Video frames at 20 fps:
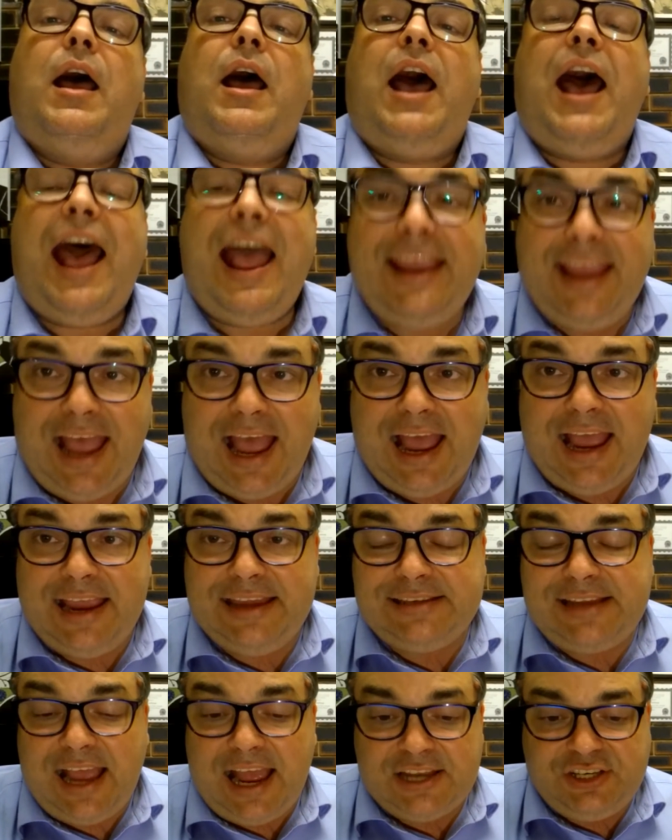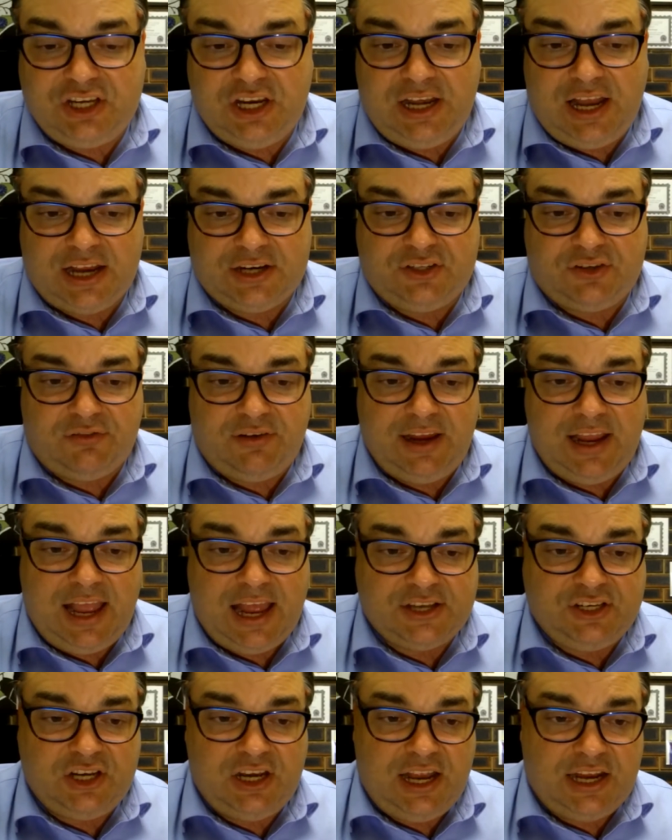Hi guys, Archie Luxury
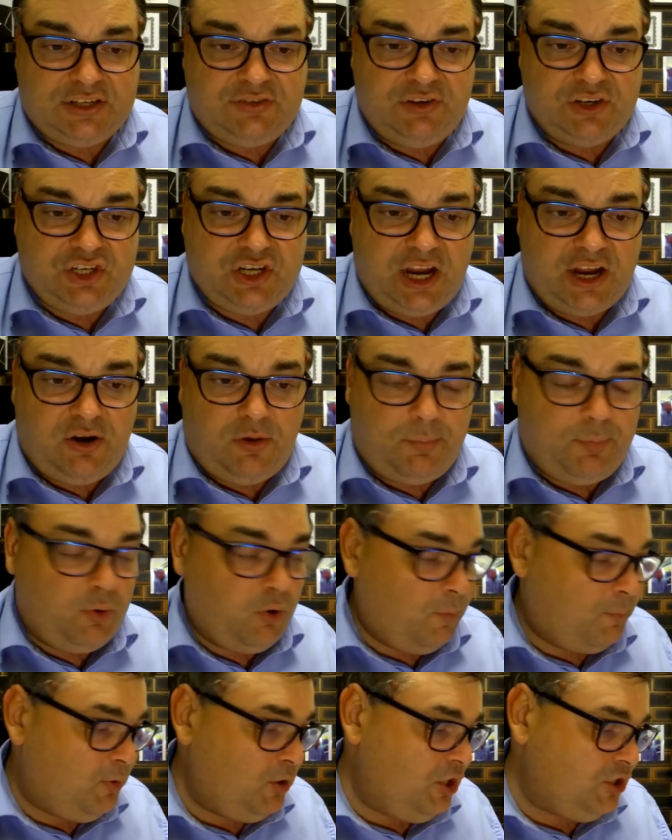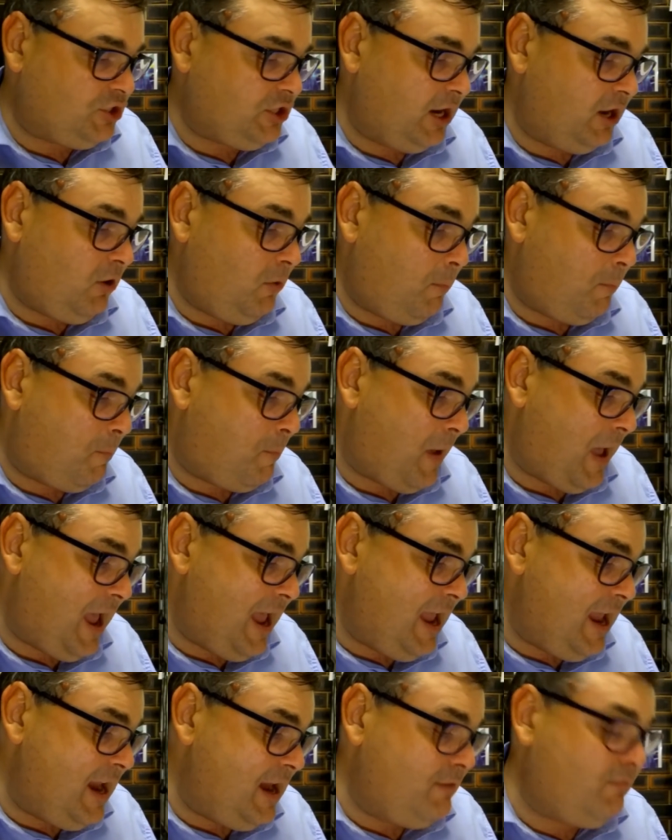channel, Paul Pluta channel,
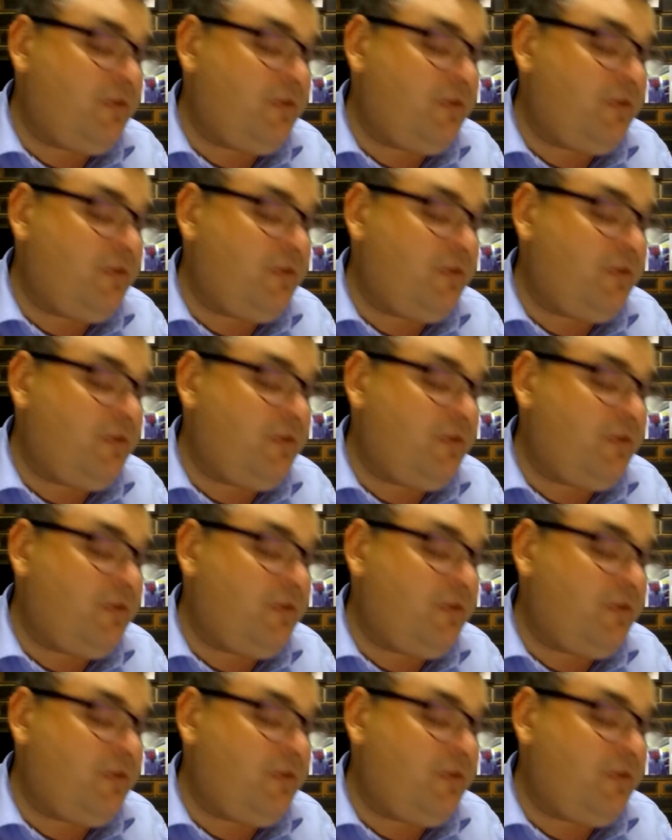paid